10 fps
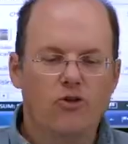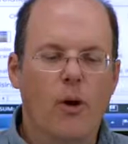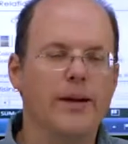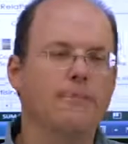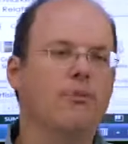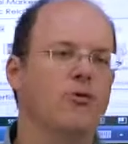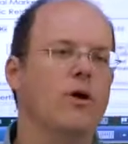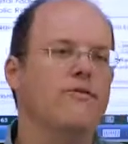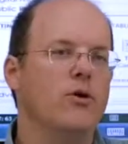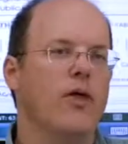So I can
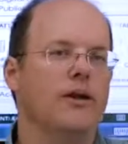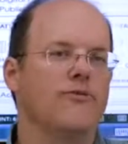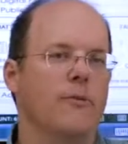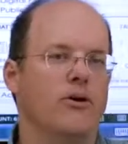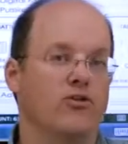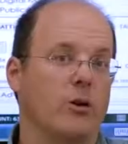preview that information.